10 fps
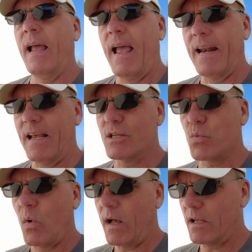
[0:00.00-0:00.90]
And as
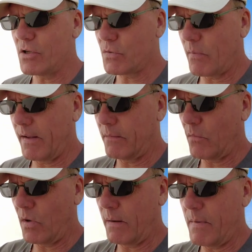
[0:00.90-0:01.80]
well, I just might
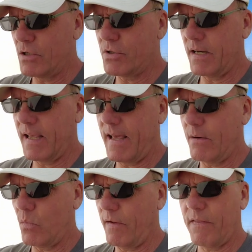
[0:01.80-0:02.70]
want to mention
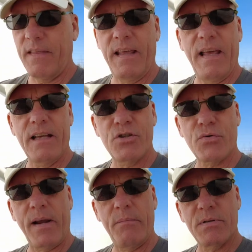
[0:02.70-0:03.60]
again with the
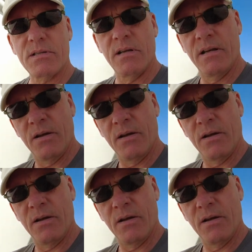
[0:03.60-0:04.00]
stripes,